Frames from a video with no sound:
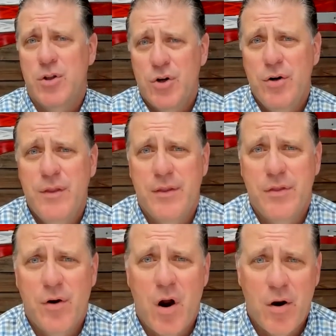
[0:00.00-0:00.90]
learn that
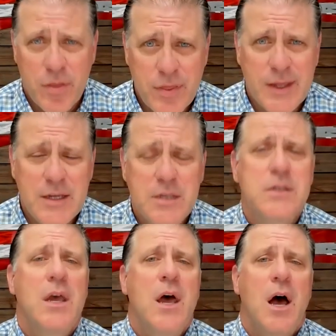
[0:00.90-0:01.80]
there are
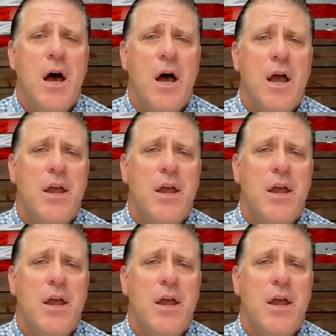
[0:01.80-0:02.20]
things uh,